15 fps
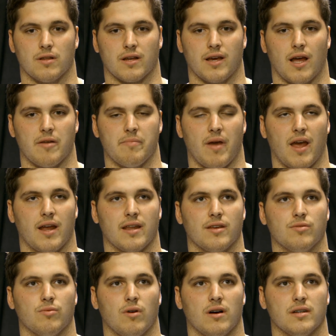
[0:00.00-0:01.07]
the kind of man he
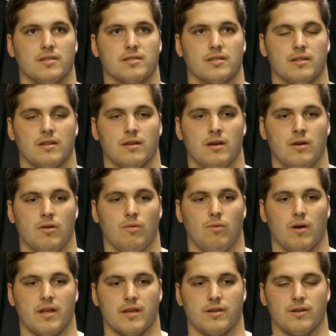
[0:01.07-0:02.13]
was and
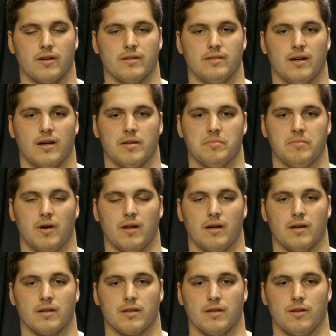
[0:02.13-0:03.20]
what he could have done. But
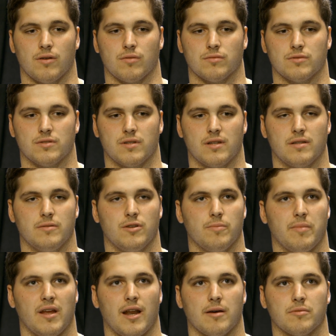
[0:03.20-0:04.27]

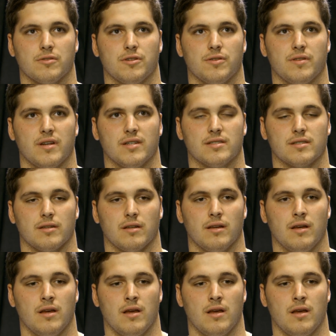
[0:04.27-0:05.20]
being able to do this and